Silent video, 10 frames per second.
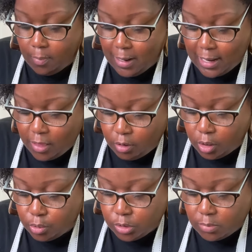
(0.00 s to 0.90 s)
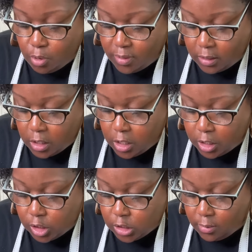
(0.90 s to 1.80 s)
And lather on some more of that
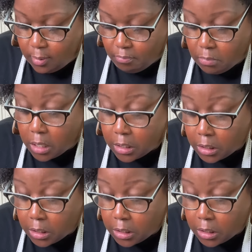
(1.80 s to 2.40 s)
honey cinnamon butter.